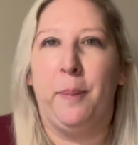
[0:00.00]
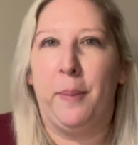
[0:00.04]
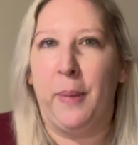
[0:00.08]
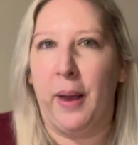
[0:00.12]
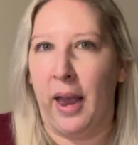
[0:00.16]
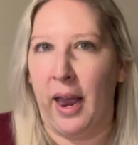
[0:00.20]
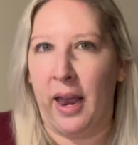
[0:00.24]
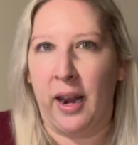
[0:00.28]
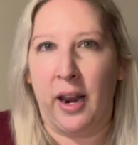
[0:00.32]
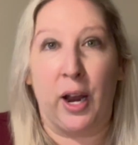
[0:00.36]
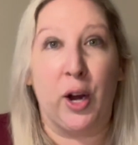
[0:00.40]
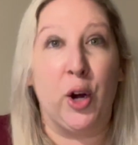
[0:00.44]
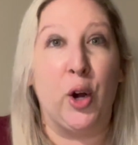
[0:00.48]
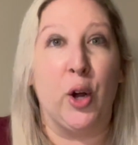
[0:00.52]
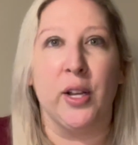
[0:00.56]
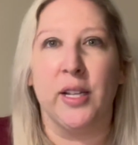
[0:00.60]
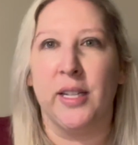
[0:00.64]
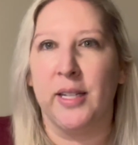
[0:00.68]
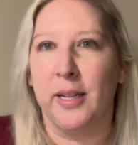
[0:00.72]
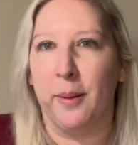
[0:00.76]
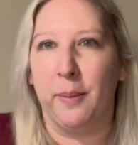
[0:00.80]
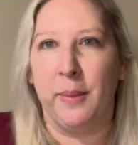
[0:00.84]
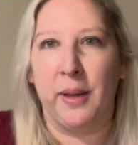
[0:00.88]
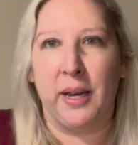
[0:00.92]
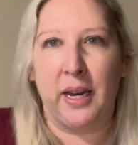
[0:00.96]
and I got
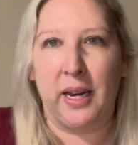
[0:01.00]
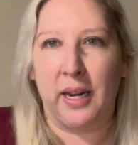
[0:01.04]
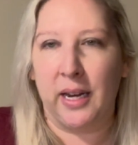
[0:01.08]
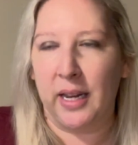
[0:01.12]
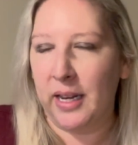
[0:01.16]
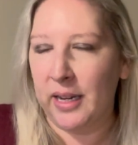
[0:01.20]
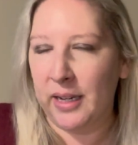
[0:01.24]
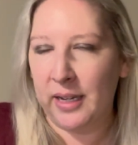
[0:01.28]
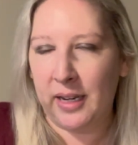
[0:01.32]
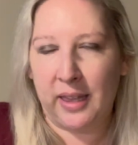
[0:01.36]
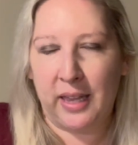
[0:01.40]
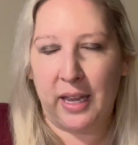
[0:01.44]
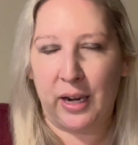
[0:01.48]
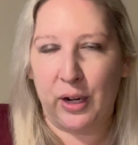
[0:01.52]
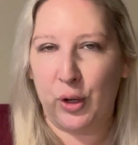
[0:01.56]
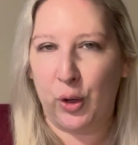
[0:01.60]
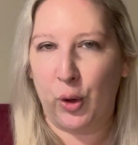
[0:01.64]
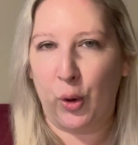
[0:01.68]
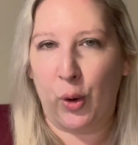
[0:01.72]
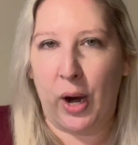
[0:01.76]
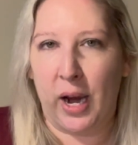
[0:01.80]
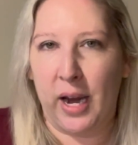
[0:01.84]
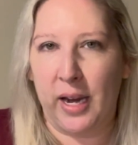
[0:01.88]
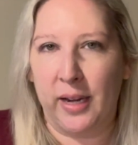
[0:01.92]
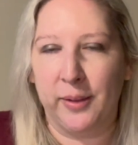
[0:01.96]
something in it, then
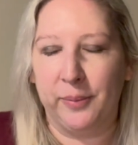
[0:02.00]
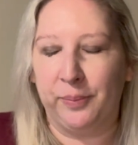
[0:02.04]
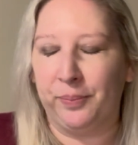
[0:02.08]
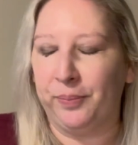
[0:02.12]
great.